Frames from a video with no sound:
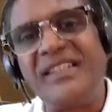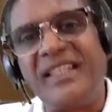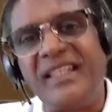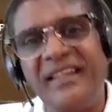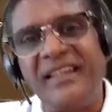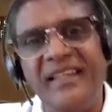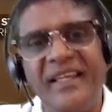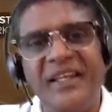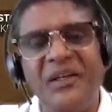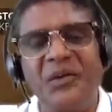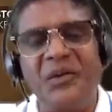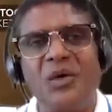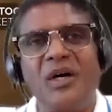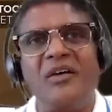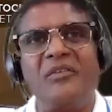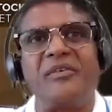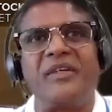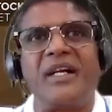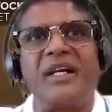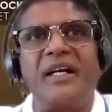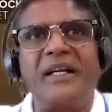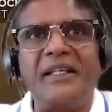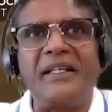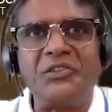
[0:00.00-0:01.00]
and then you
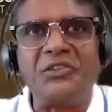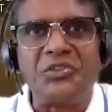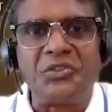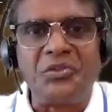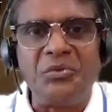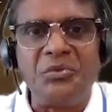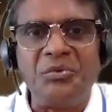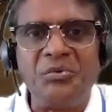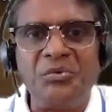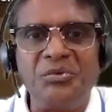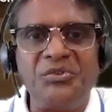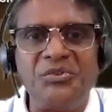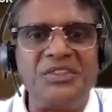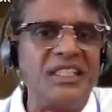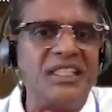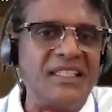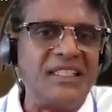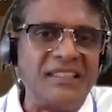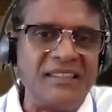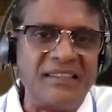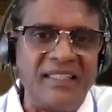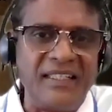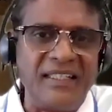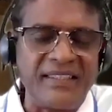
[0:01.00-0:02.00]
have Credit Suisse
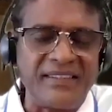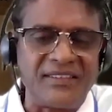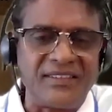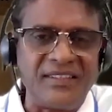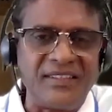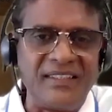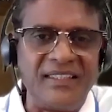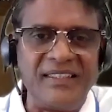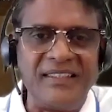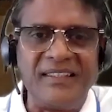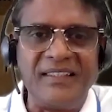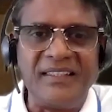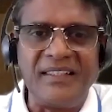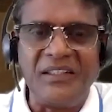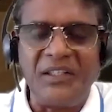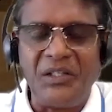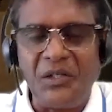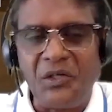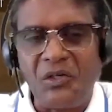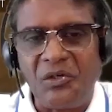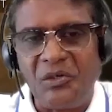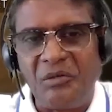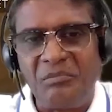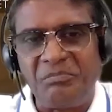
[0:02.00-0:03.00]
accident in
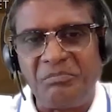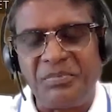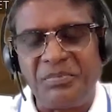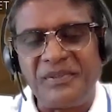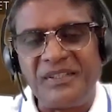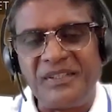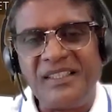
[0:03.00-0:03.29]
Europe.